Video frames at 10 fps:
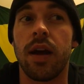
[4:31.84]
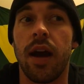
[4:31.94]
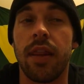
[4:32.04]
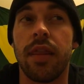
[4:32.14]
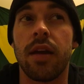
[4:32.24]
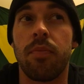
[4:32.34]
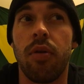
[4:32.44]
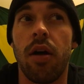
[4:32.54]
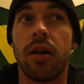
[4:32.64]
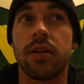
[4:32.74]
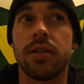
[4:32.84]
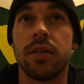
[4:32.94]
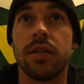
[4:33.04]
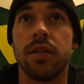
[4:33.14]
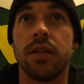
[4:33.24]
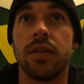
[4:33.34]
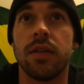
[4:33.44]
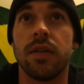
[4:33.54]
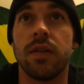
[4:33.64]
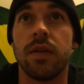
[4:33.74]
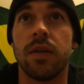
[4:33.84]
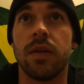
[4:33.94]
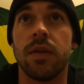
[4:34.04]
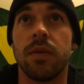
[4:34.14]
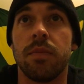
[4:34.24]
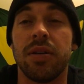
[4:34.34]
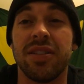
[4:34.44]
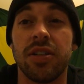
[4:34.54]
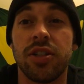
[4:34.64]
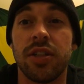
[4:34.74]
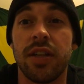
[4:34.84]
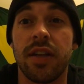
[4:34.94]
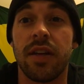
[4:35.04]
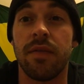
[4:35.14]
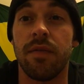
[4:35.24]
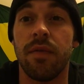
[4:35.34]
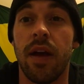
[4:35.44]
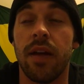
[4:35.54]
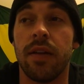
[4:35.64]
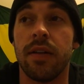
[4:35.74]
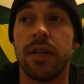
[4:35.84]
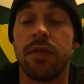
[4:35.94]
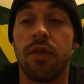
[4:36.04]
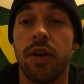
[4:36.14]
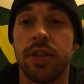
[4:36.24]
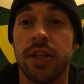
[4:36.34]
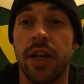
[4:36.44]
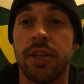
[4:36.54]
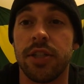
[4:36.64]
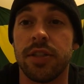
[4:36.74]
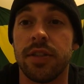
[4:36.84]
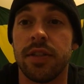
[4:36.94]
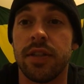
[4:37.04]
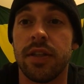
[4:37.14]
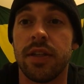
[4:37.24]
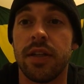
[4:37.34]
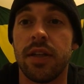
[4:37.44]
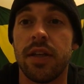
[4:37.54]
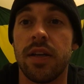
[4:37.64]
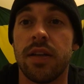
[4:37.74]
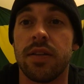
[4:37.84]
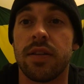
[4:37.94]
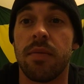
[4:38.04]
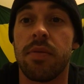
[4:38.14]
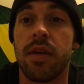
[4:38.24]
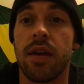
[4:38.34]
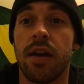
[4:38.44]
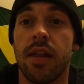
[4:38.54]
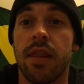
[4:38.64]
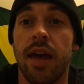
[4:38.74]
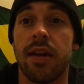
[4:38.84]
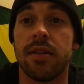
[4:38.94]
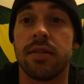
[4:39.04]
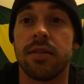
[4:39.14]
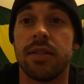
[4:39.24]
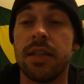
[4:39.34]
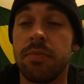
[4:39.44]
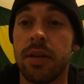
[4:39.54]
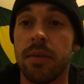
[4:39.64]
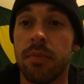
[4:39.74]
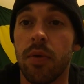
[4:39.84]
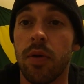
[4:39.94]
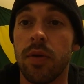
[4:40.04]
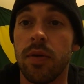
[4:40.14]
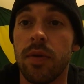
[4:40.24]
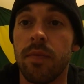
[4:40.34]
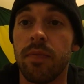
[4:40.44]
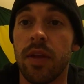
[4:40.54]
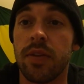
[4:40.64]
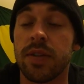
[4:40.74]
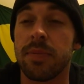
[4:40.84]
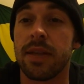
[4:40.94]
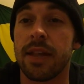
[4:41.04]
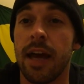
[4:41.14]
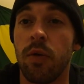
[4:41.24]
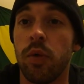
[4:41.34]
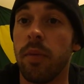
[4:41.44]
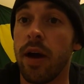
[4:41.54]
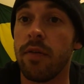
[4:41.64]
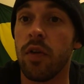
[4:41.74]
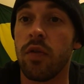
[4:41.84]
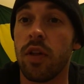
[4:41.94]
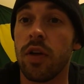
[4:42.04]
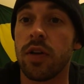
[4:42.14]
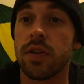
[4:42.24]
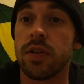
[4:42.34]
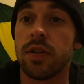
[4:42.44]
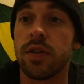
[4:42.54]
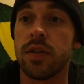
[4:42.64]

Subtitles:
I think product positioning and differentiation is something that is deeply important and something that we might have overlooked.